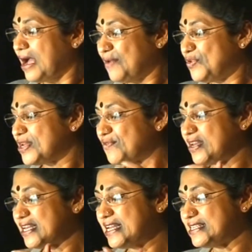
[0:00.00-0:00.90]
I would
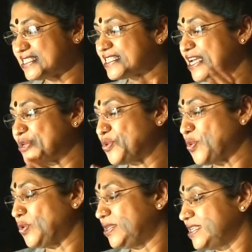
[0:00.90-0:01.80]
definitely just like to
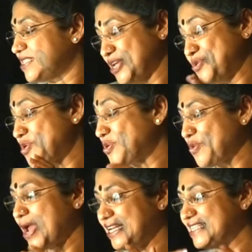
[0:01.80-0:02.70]
quote this. I do
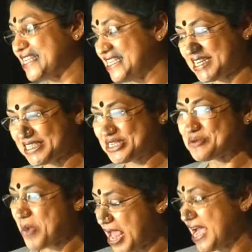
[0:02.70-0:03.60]
not know, at least it
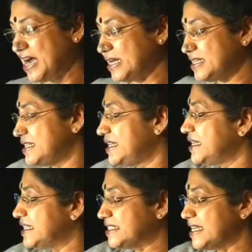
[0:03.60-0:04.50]
touched my heart,
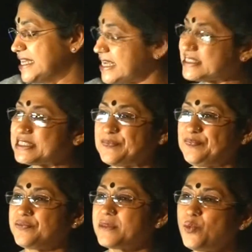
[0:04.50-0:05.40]
that it said, yes,
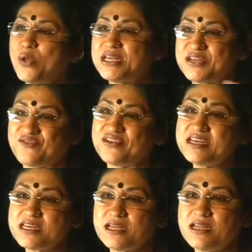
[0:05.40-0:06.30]
we are
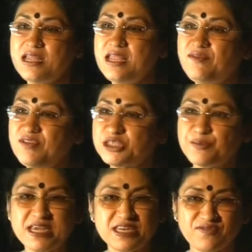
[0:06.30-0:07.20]
different. We
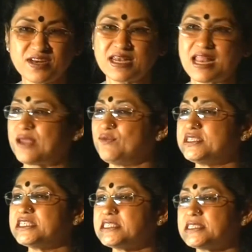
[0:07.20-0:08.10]
speak different
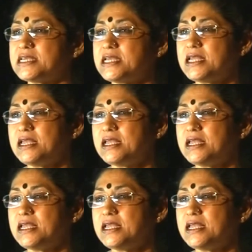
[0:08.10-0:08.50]
languages.